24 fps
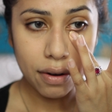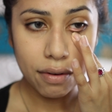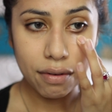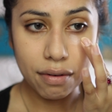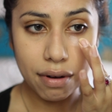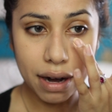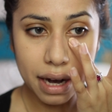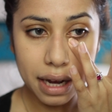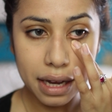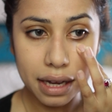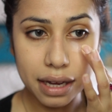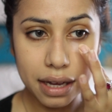
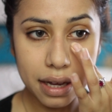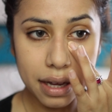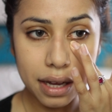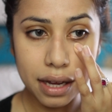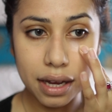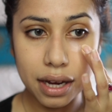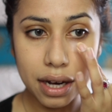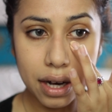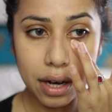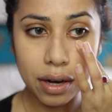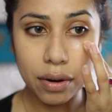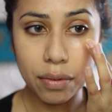right
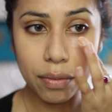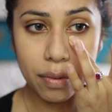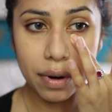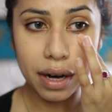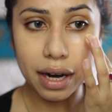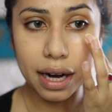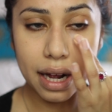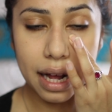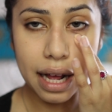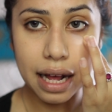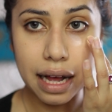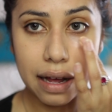here
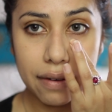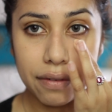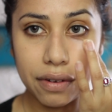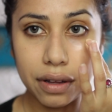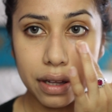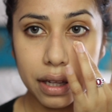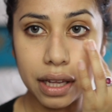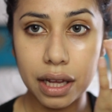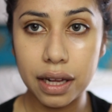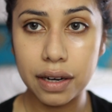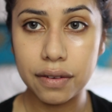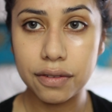where I have a
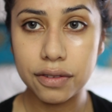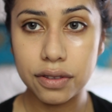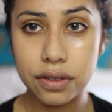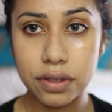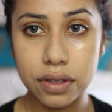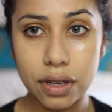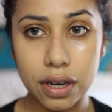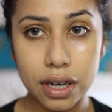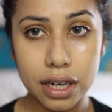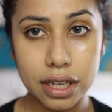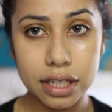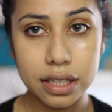lot of
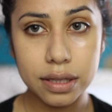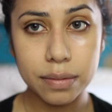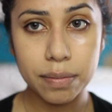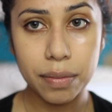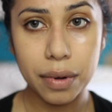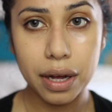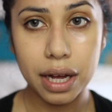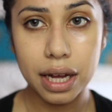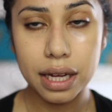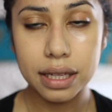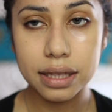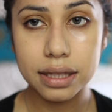dark
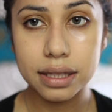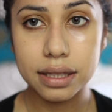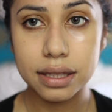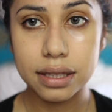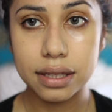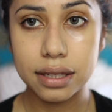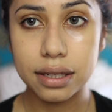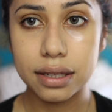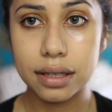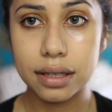spots.